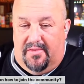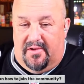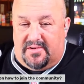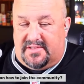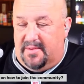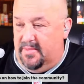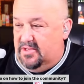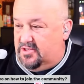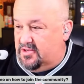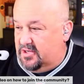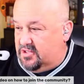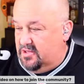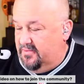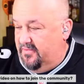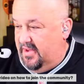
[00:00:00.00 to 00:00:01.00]
And there's some
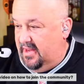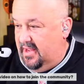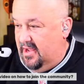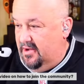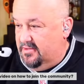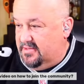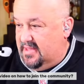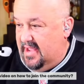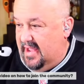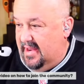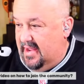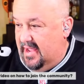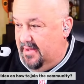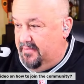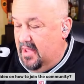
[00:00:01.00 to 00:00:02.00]
instructional videos
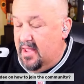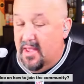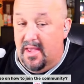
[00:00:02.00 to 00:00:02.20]
that,